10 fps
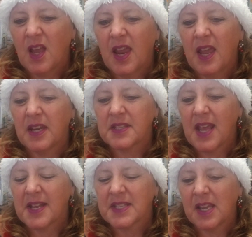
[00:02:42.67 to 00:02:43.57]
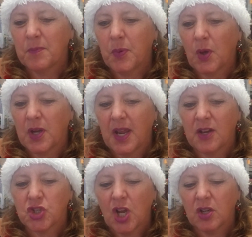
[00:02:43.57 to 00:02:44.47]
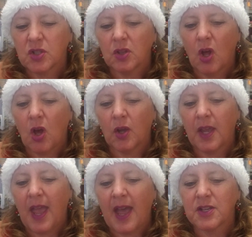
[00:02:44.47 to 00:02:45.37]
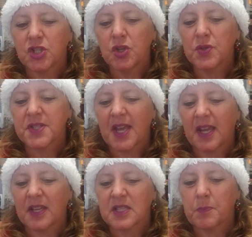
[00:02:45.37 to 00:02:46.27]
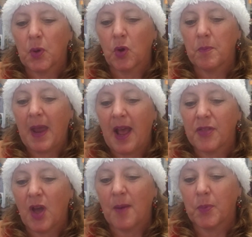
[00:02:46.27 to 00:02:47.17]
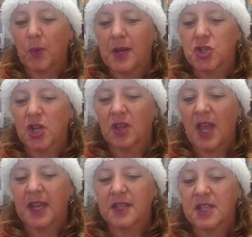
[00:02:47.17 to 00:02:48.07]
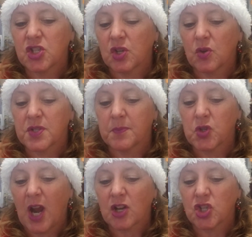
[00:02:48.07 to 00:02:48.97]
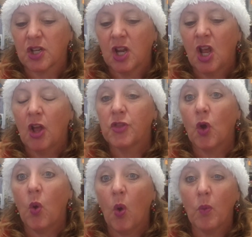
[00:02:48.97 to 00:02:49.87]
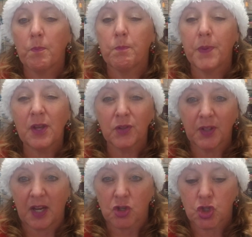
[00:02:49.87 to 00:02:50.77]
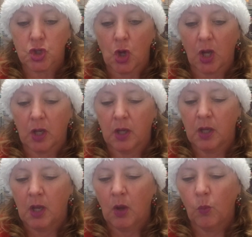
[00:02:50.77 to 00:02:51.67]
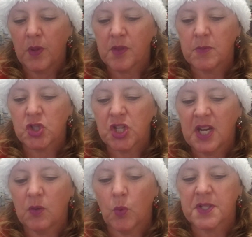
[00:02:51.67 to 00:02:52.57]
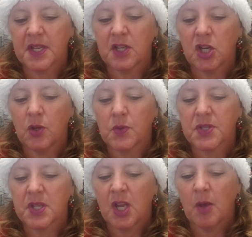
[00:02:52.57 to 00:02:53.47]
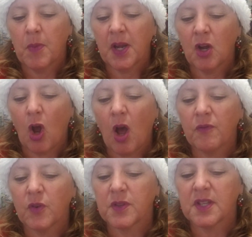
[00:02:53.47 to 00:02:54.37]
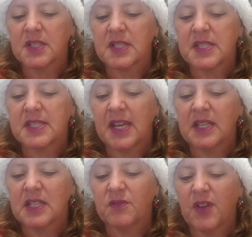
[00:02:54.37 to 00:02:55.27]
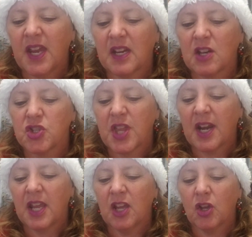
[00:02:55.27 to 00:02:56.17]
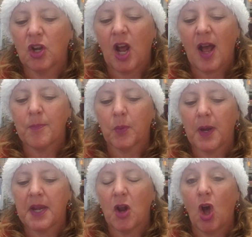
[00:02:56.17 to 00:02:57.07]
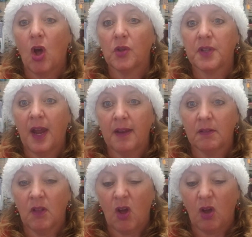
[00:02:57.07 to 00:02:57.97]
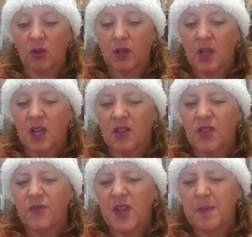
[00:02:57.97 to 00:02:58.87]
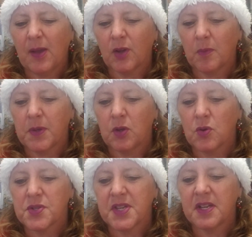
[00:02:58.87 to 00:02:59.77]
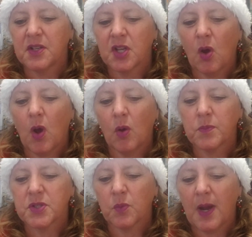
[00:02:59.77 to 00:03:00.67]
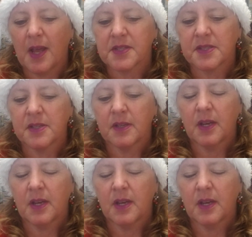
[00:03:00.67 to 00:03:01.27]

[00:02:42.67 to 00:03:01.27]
and as input, and chugged along at 2 seconds per math operation like addition or subtraction. The whole building shook when the machine was in use, but it offered the distinct advantage that it could operate all night long. The female computers needed to go home to rest.